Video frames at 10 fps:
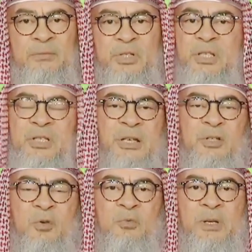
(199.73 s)
She's
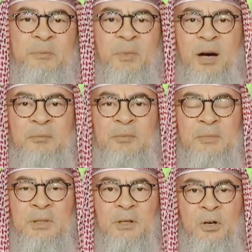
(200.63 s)
his only mom
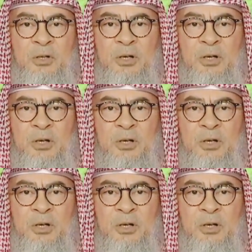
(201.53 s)
on